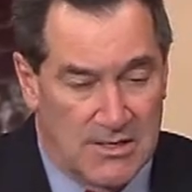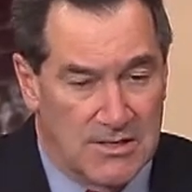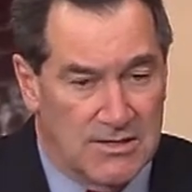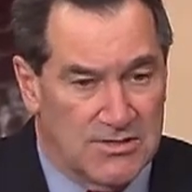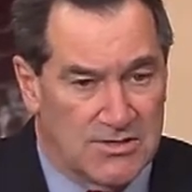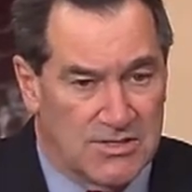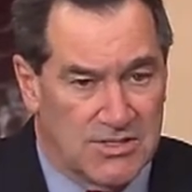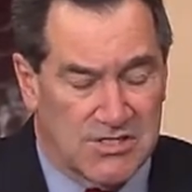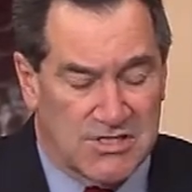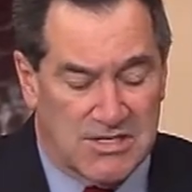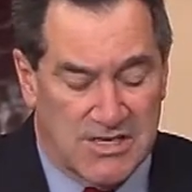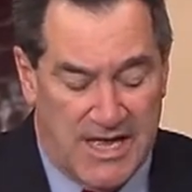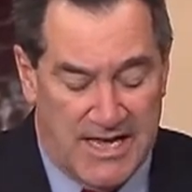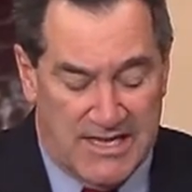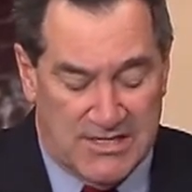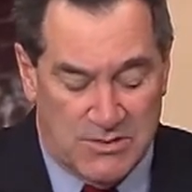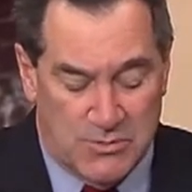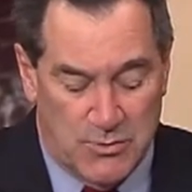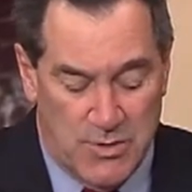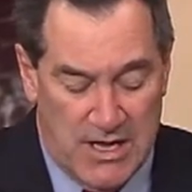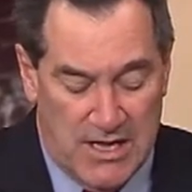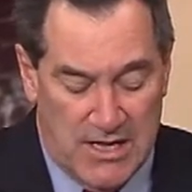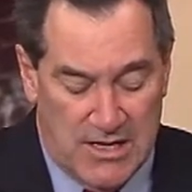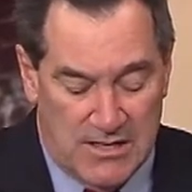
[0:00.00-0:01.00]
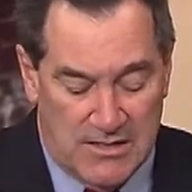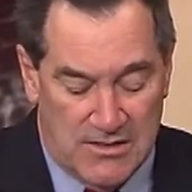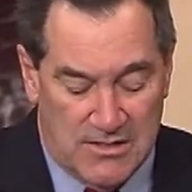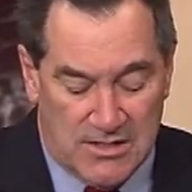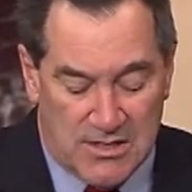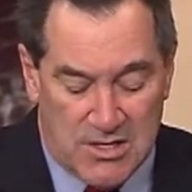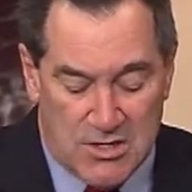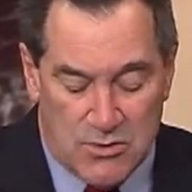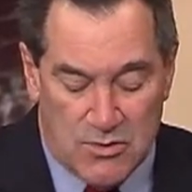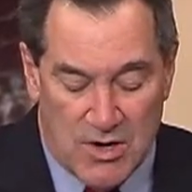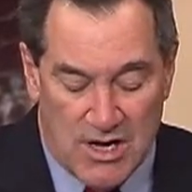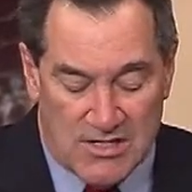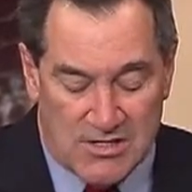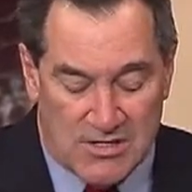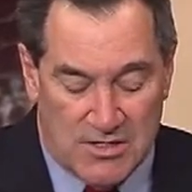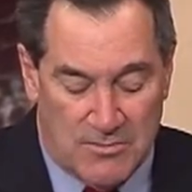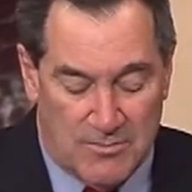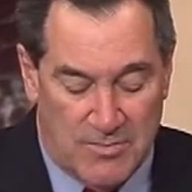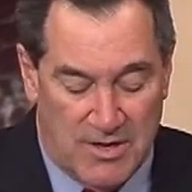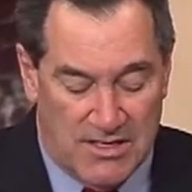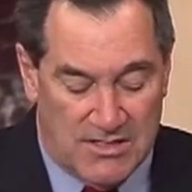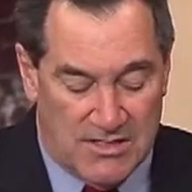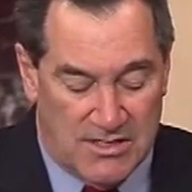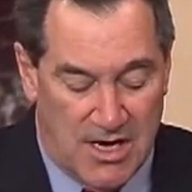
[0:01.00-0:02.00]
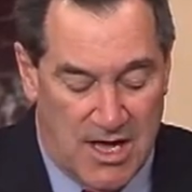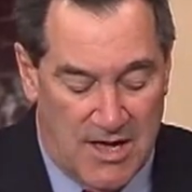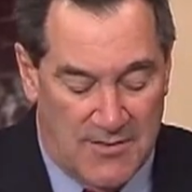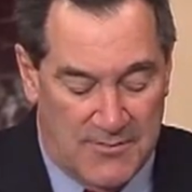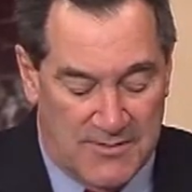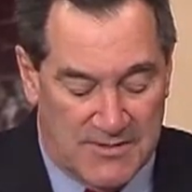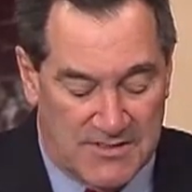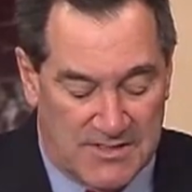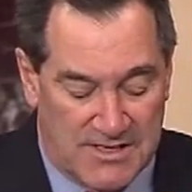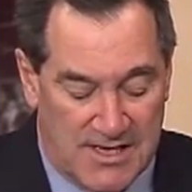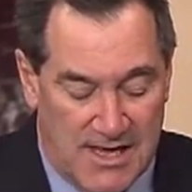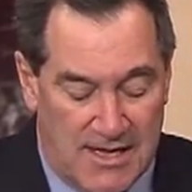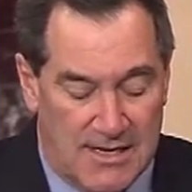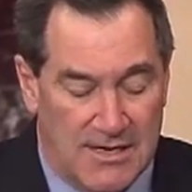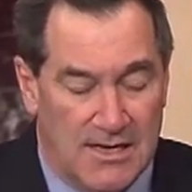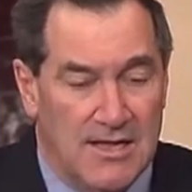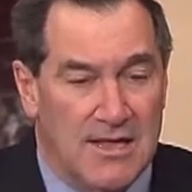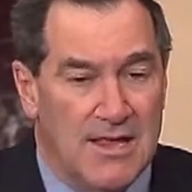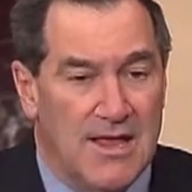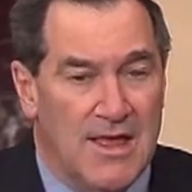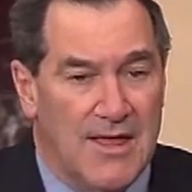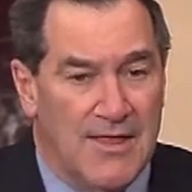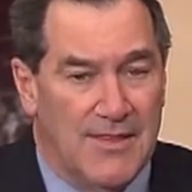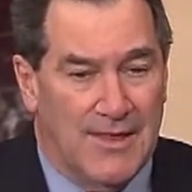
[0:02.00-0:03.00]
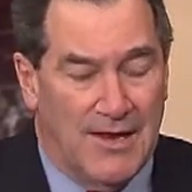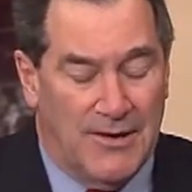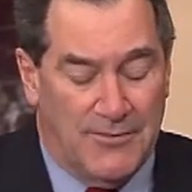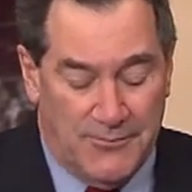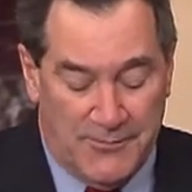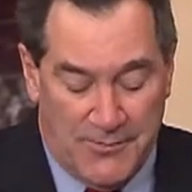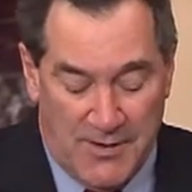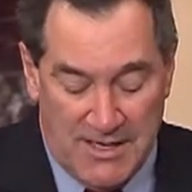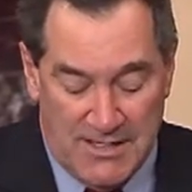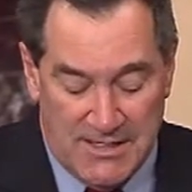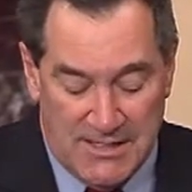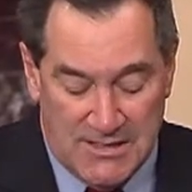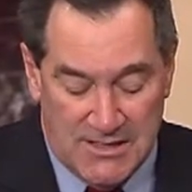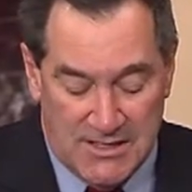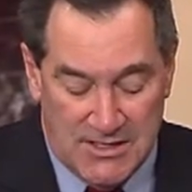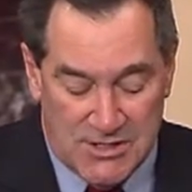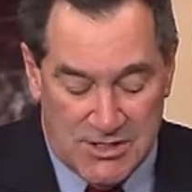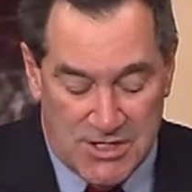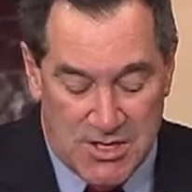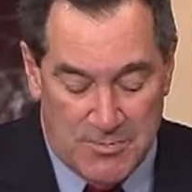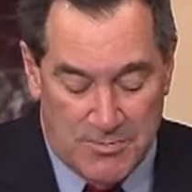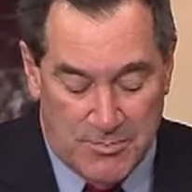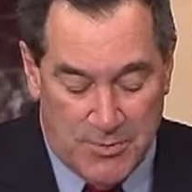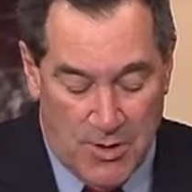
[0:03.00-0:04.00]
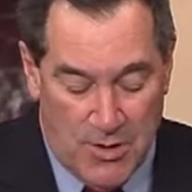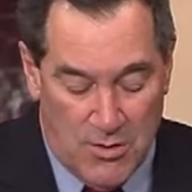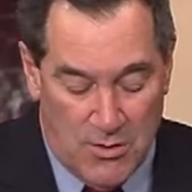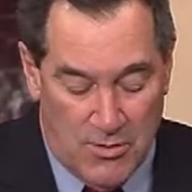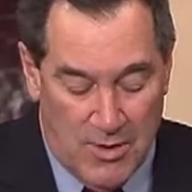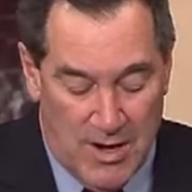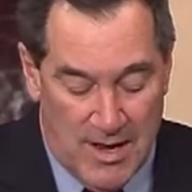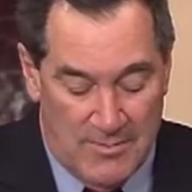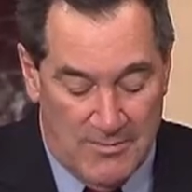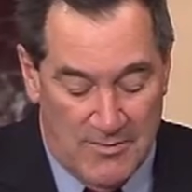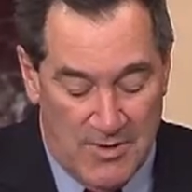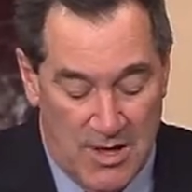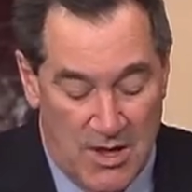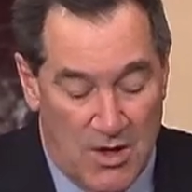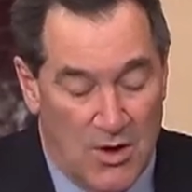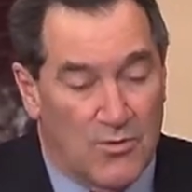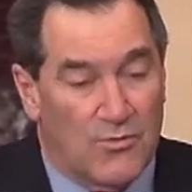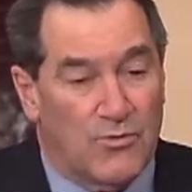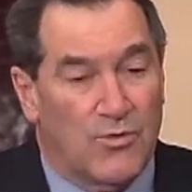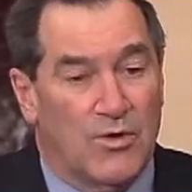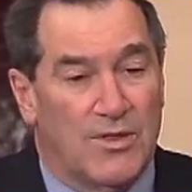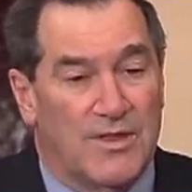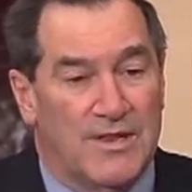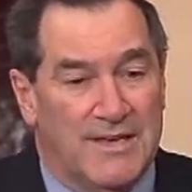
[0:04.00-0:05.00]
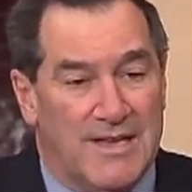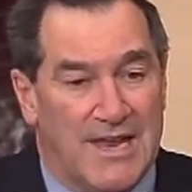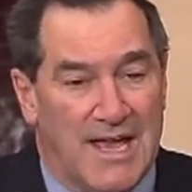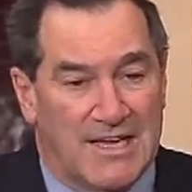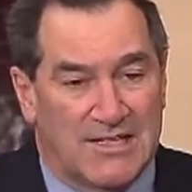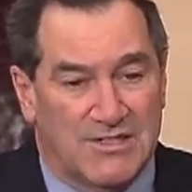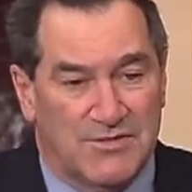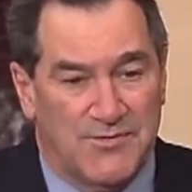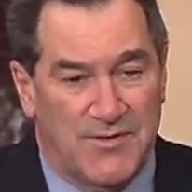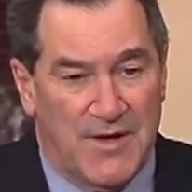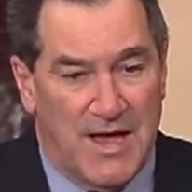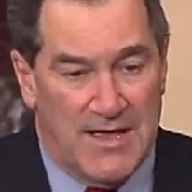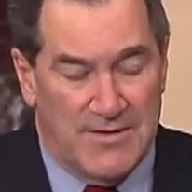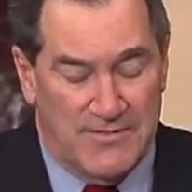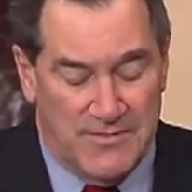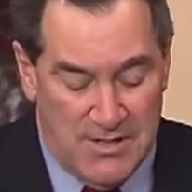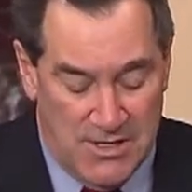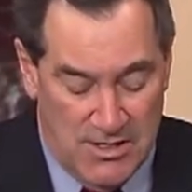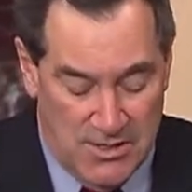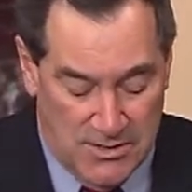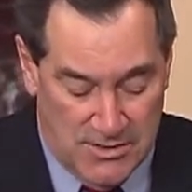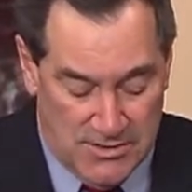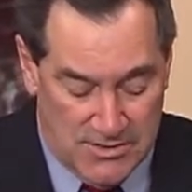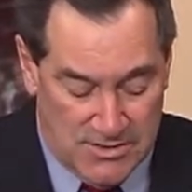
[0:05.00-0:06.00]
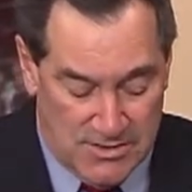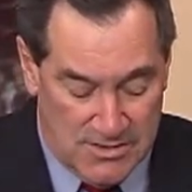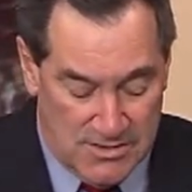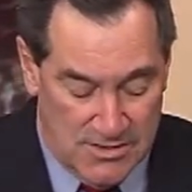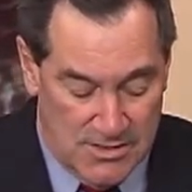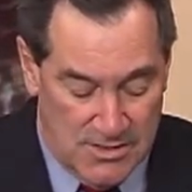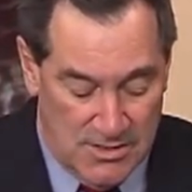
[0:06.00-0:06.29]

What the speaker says: Just last week, the Congressional Budget Office said that funding the CHIP program for the next 5 years